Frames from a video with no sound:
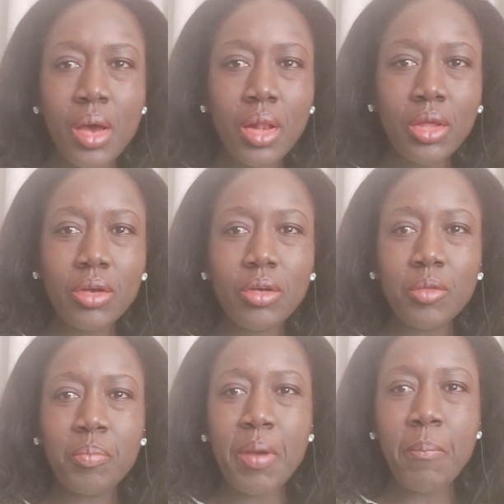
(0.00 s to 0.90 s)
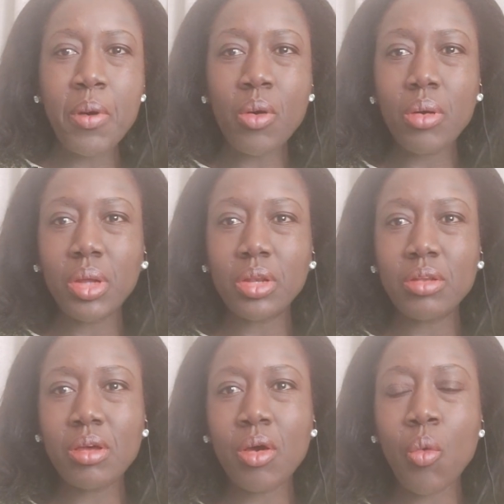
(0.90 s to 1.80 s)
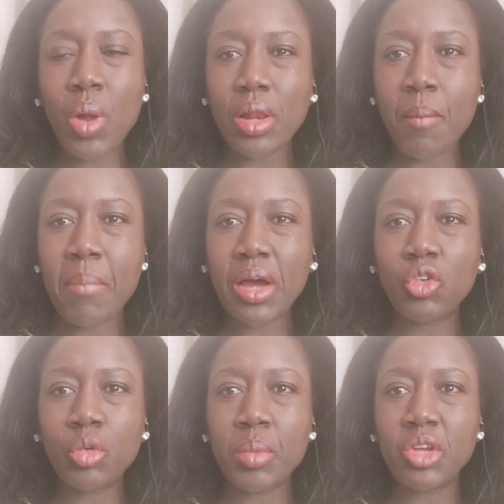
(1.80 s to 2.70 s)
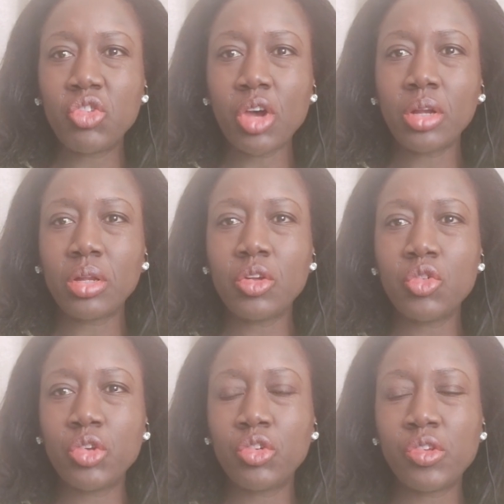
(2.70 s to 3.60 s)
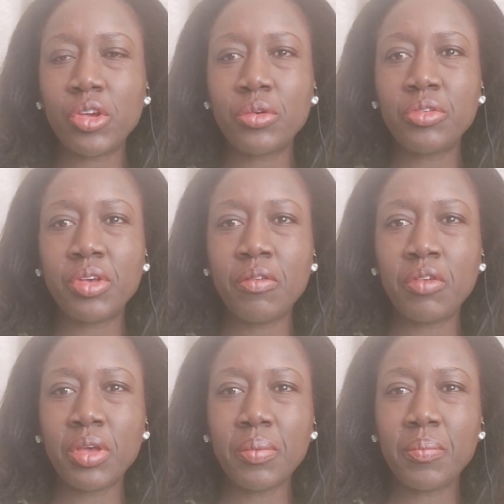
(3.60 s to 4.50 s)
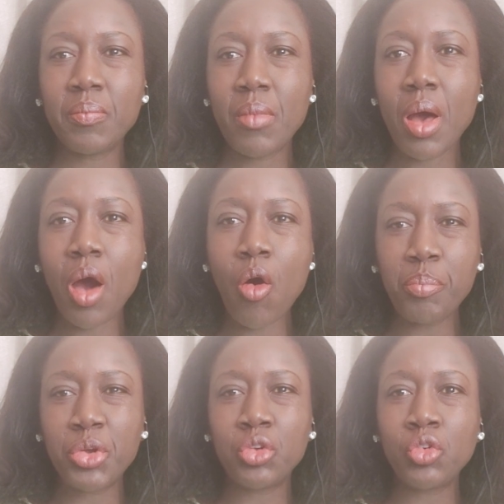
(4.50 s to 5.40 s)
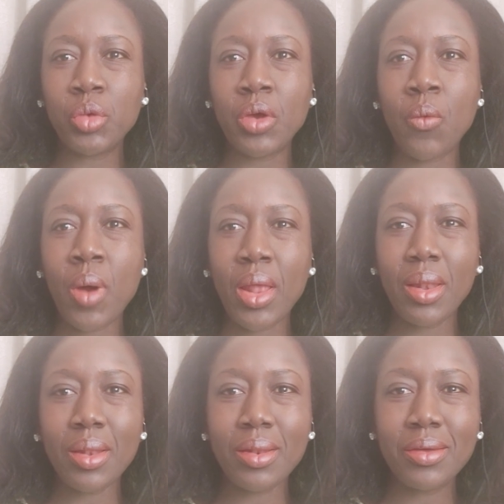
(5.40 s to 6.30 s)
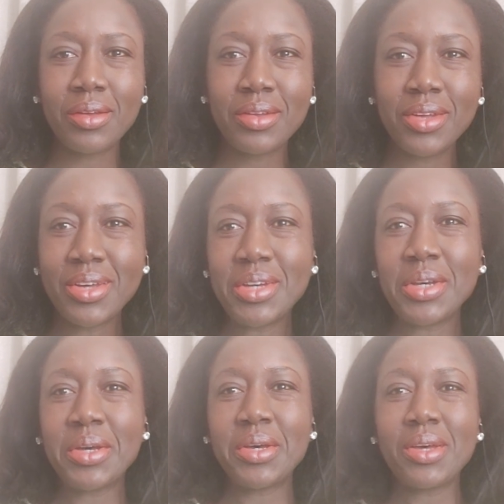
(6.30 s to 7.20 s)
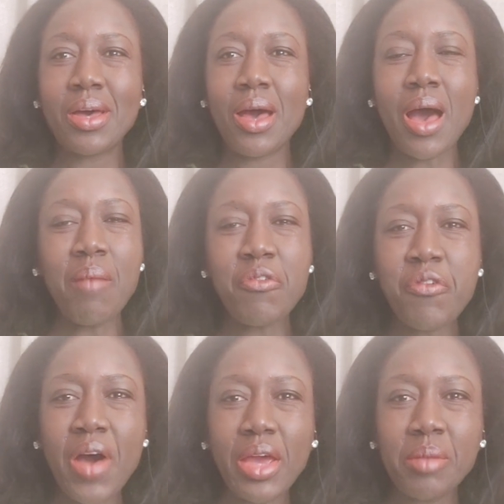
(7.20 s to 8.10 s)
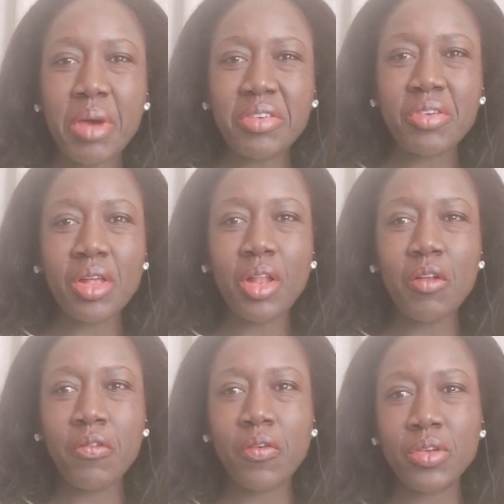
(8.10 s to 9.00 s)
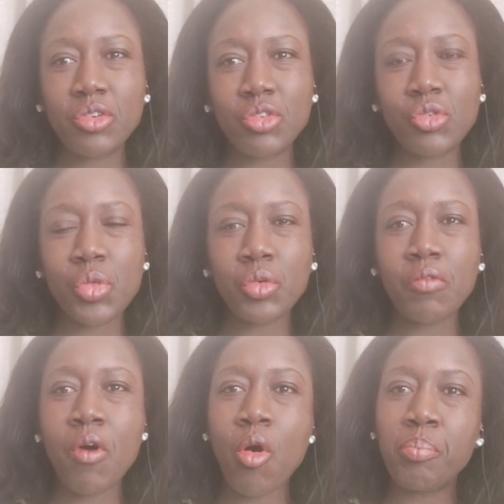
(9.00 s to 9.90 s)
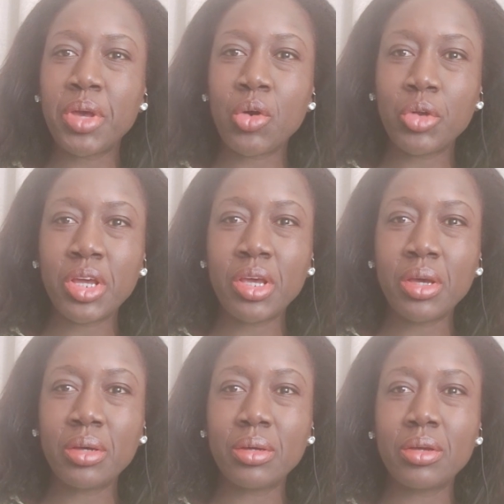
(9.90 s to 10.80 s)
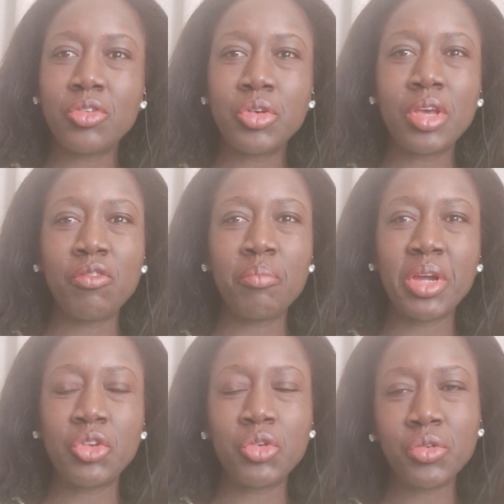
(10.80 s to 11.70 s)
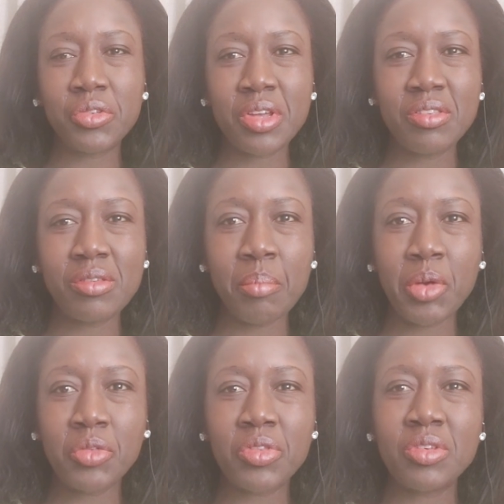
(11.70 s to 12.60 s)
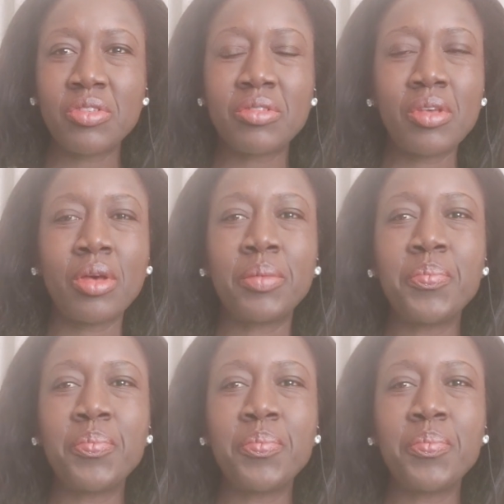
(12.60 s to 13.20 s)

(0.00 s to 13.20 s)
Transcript: Hello, good people, and welcome back to my channel, Trish Tio TV. I hope you're doing well. I'm fine myself. I just thought of hopping on here to give my 2 cents about this